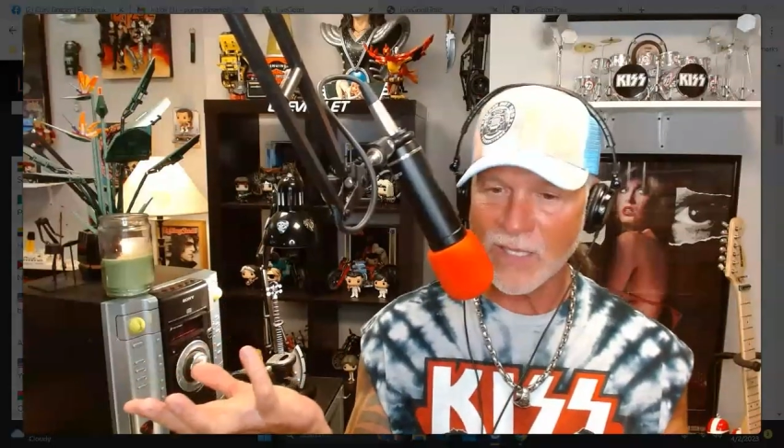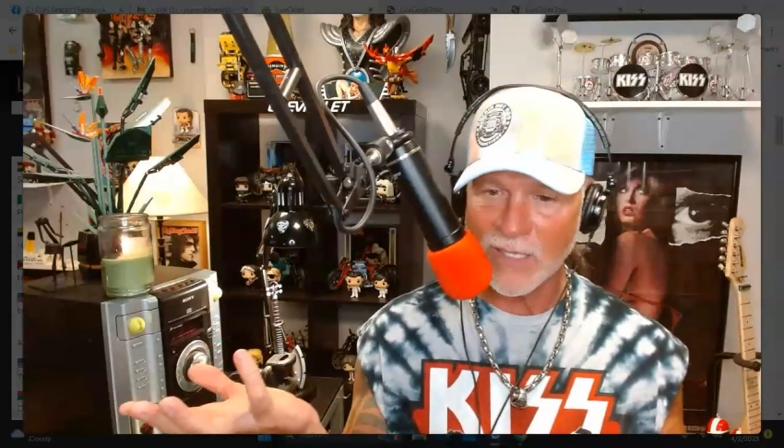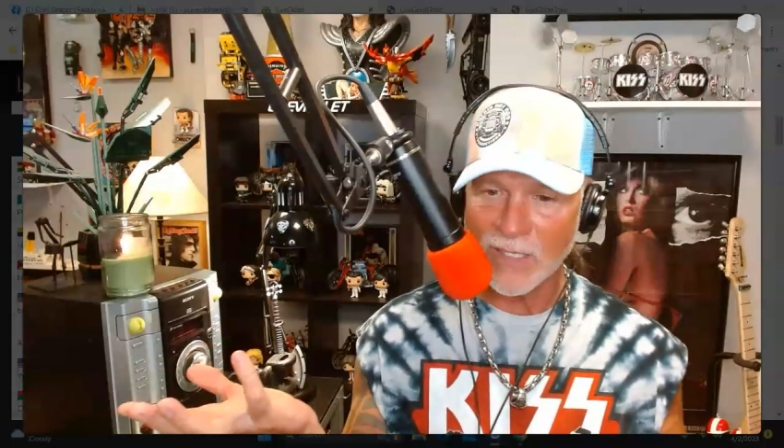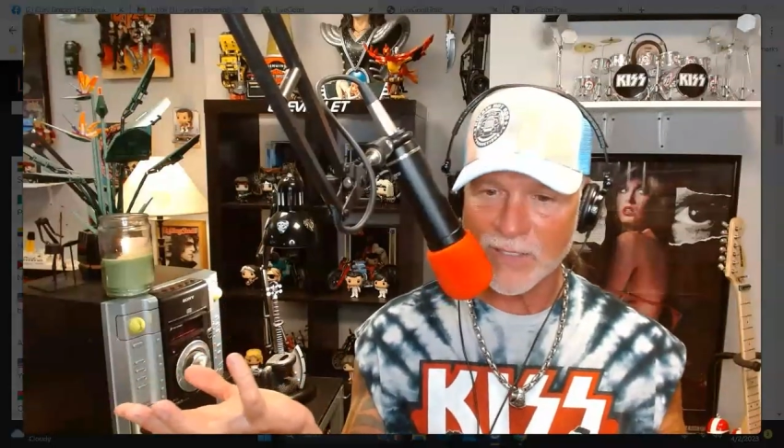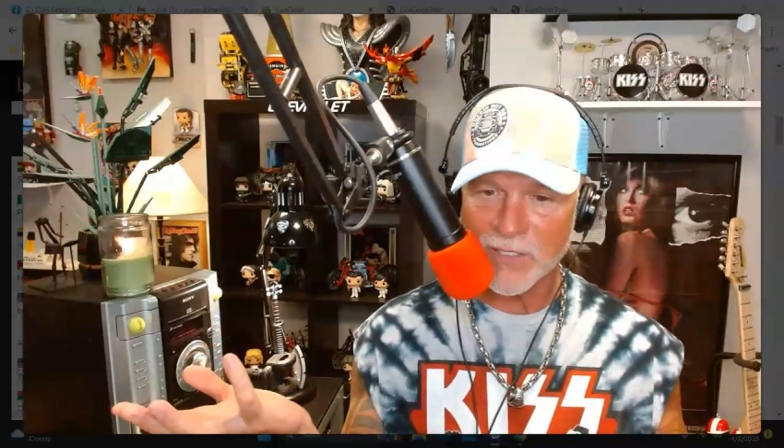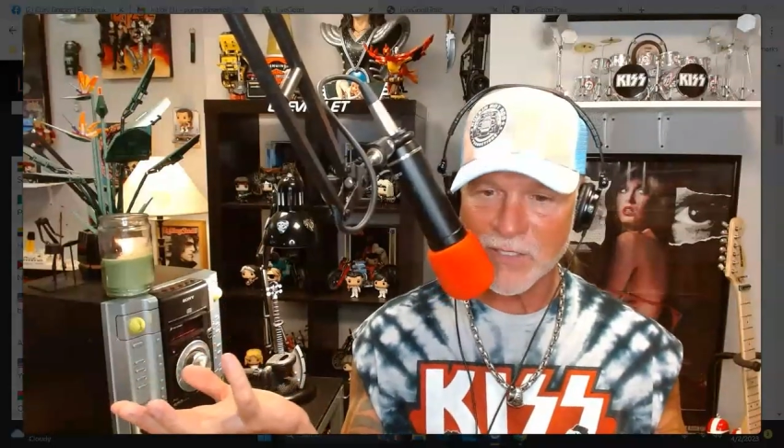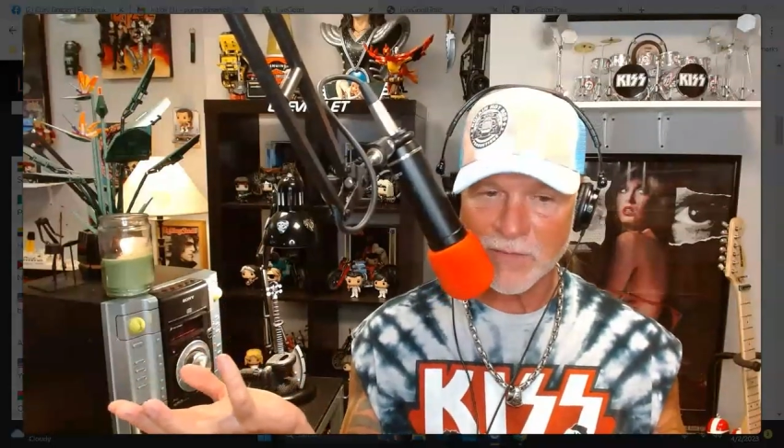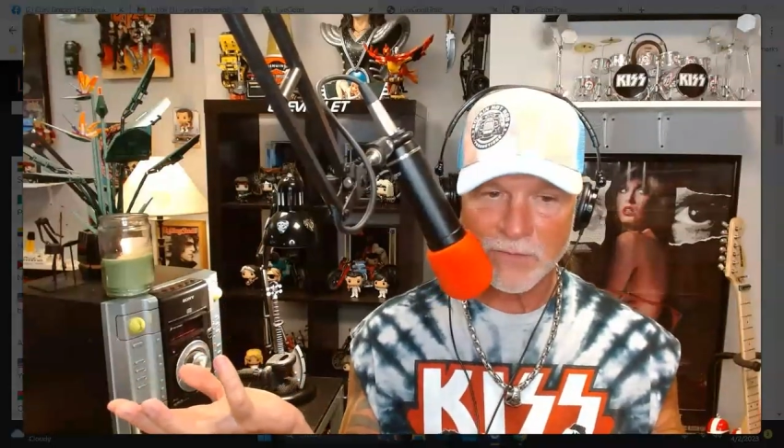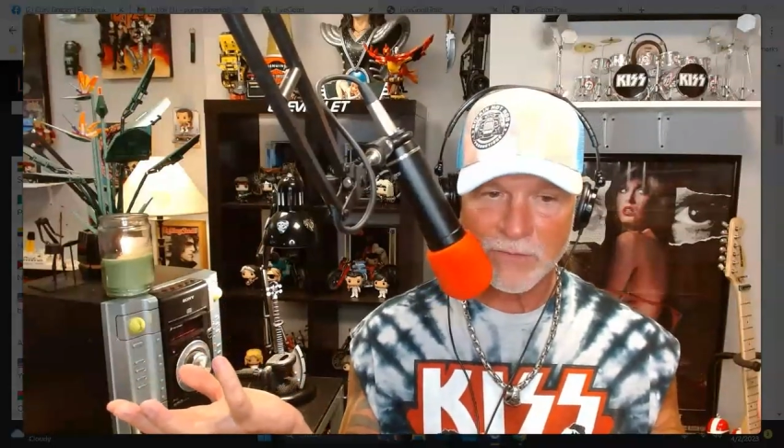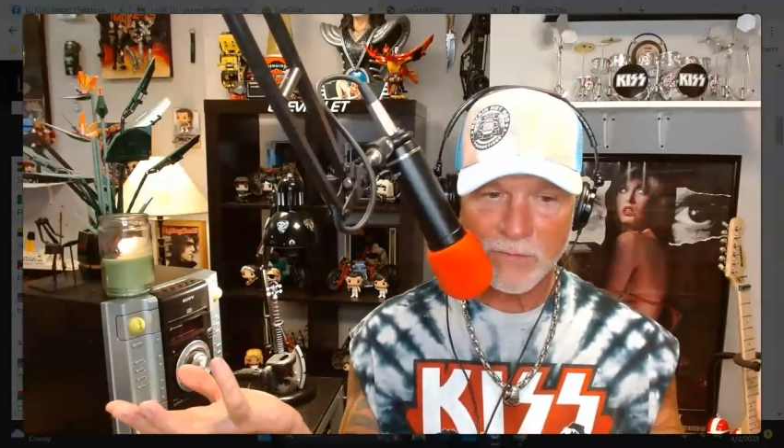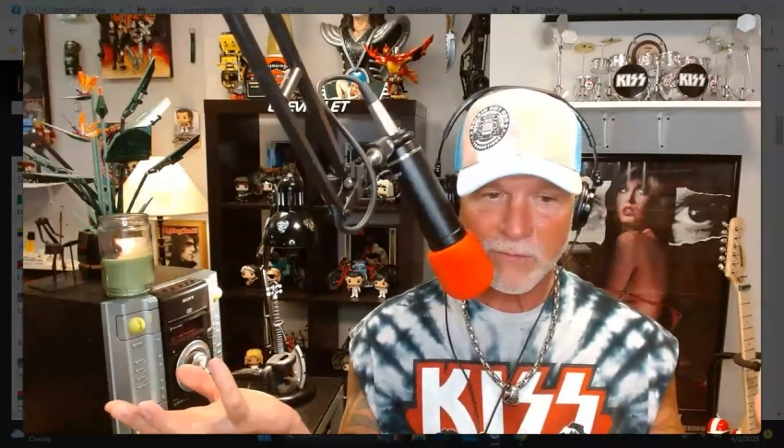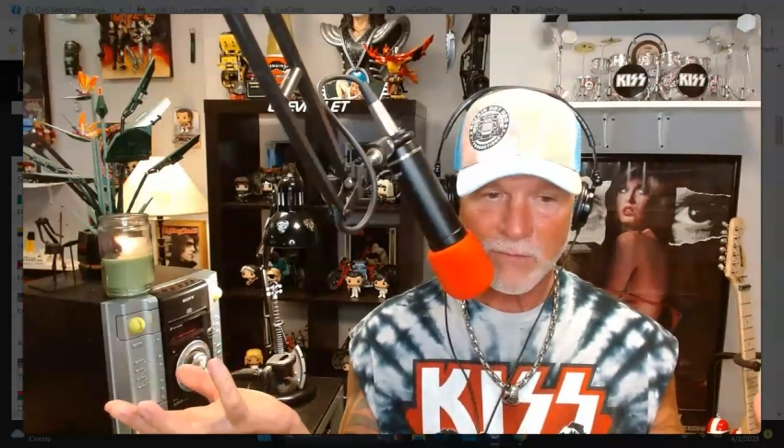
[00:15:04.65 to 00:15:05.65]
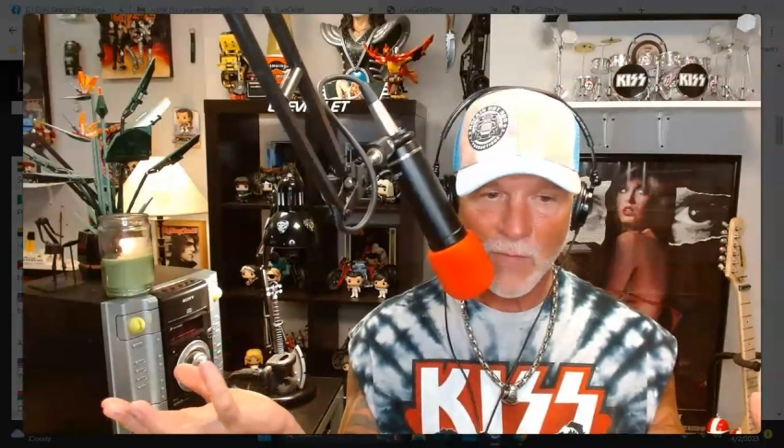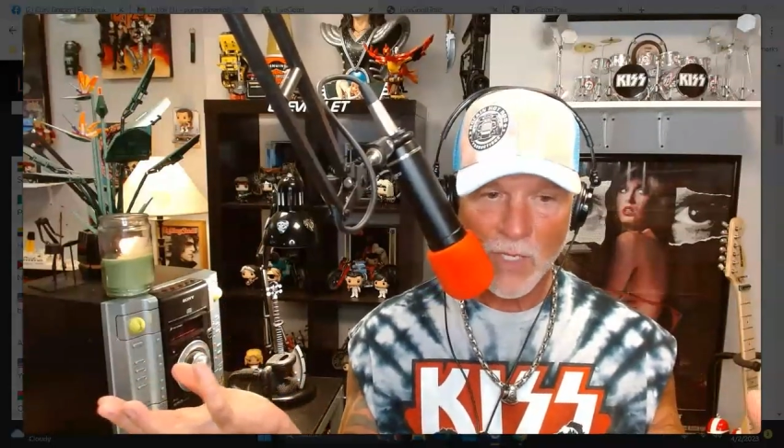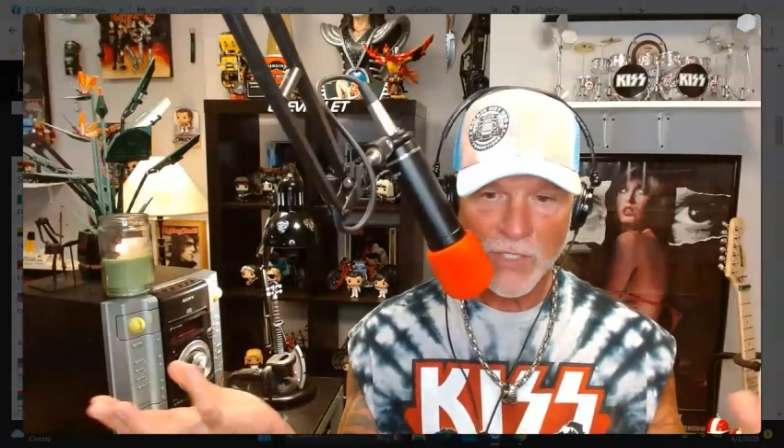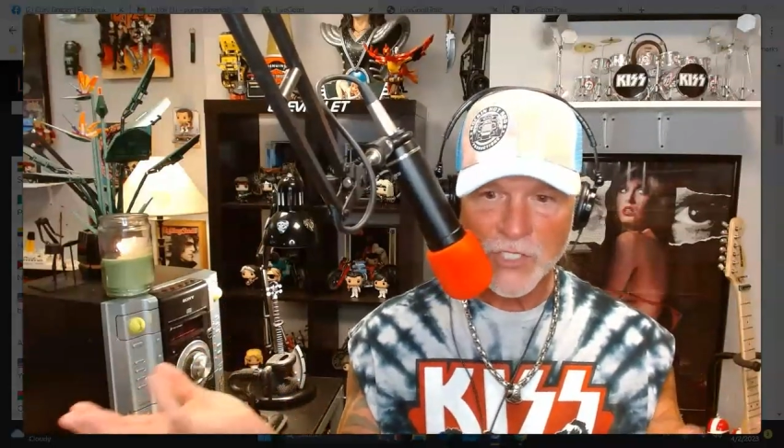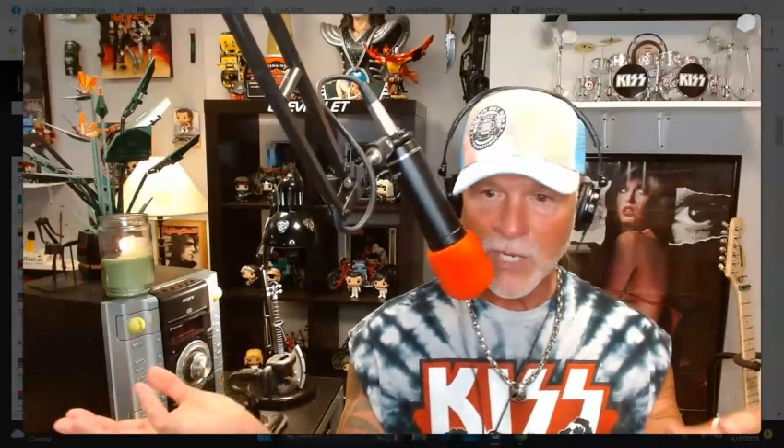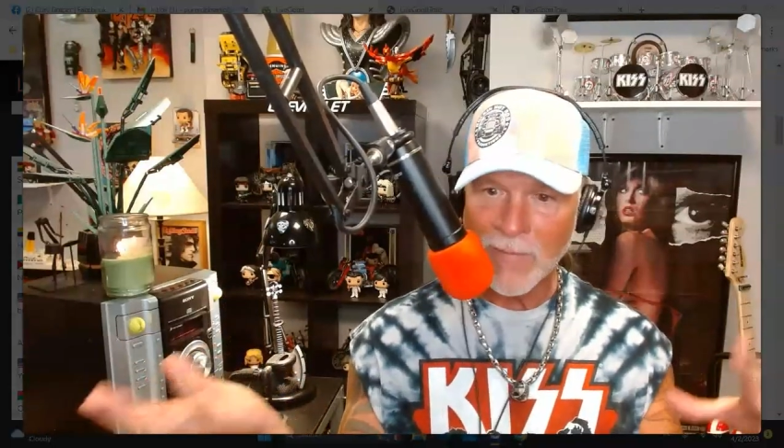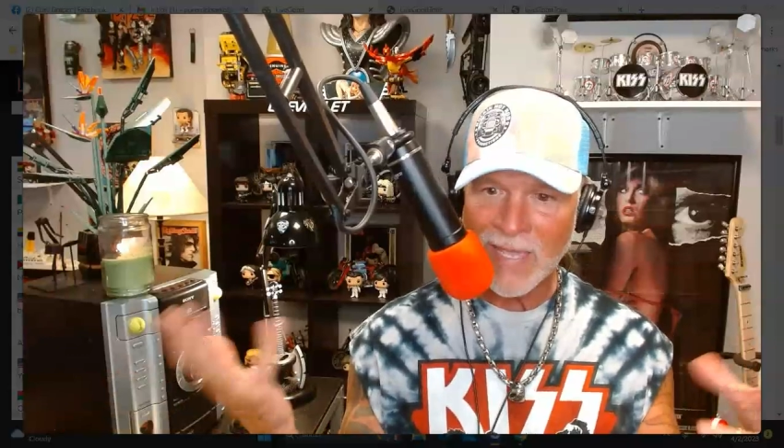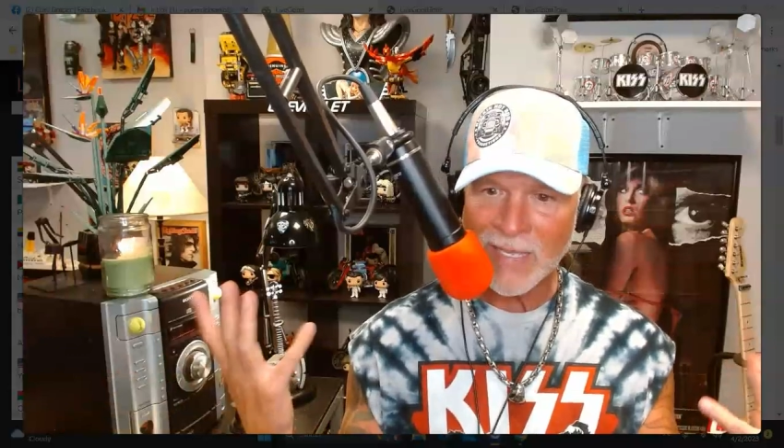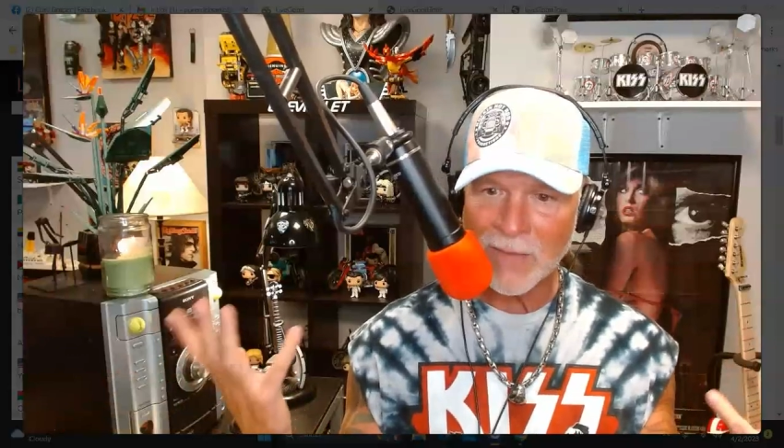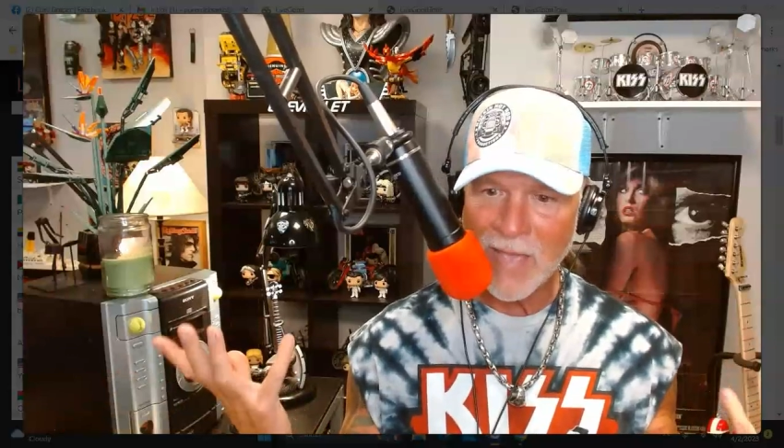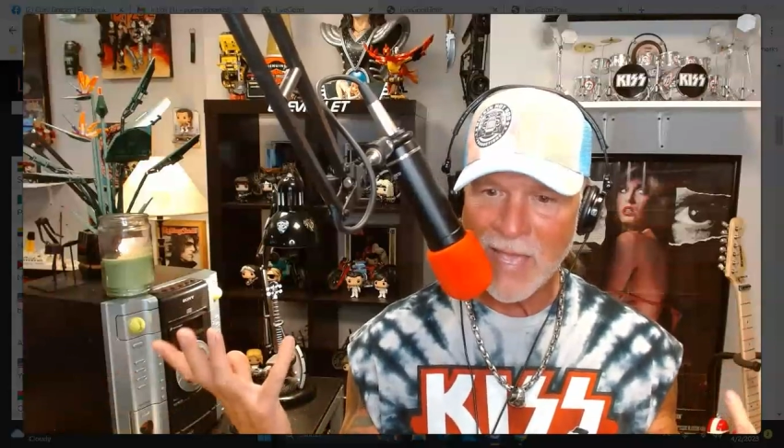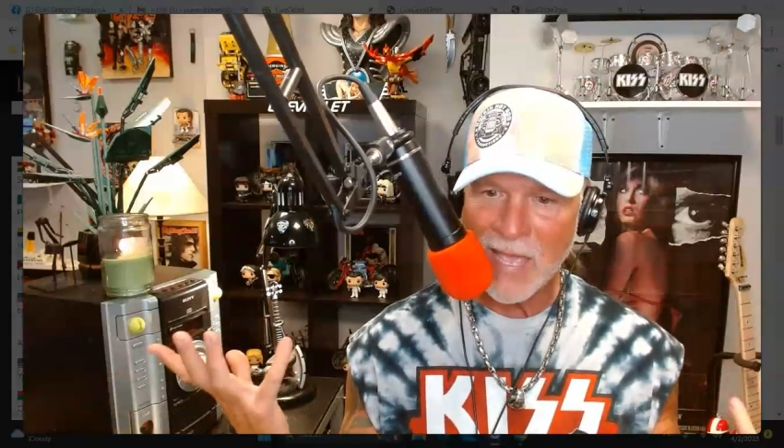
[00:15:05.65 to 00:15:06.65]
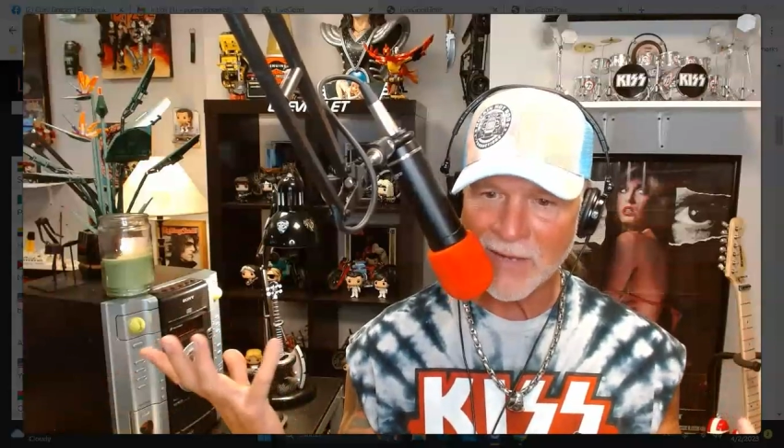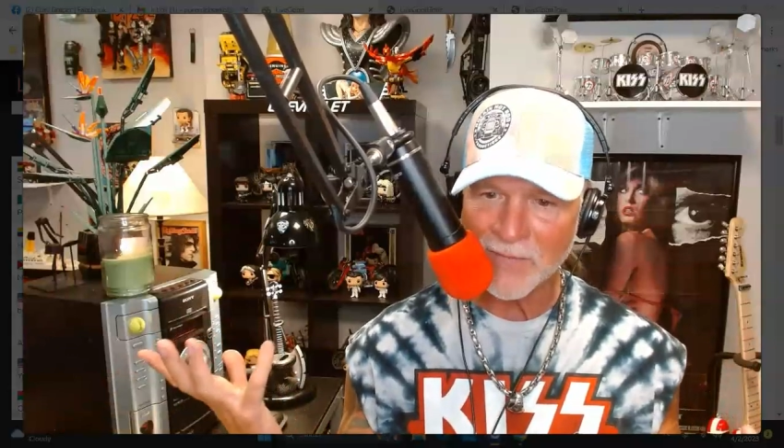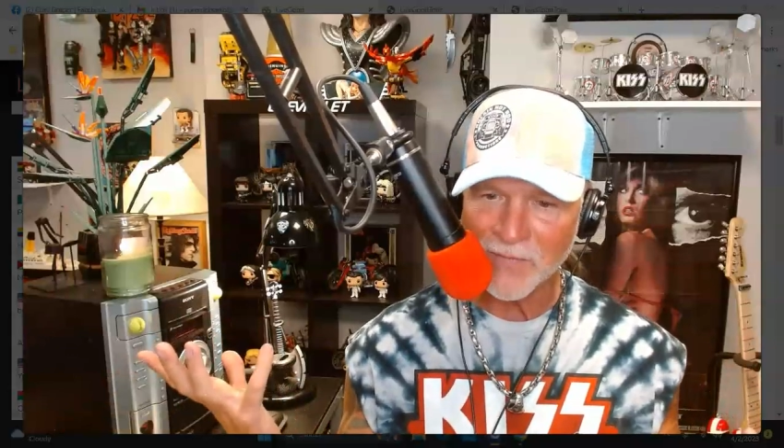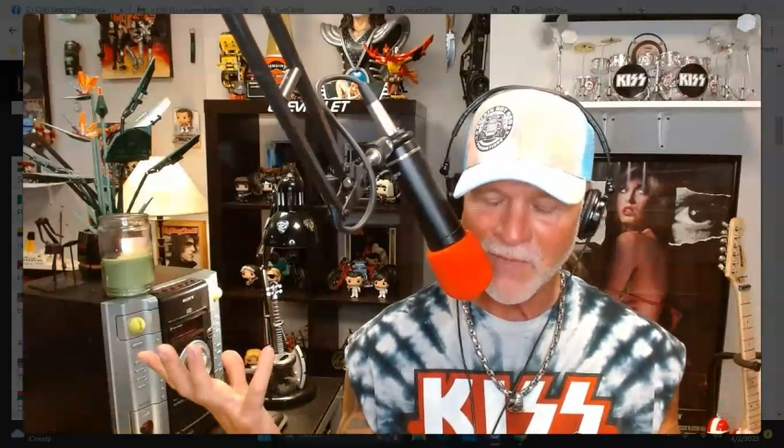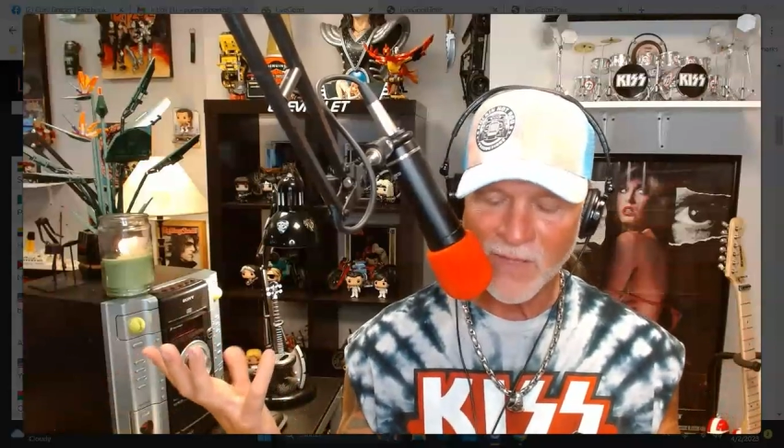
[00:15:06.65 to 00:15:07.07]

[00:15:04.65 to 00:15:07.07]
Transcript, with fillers: Kitts, Jamaica man.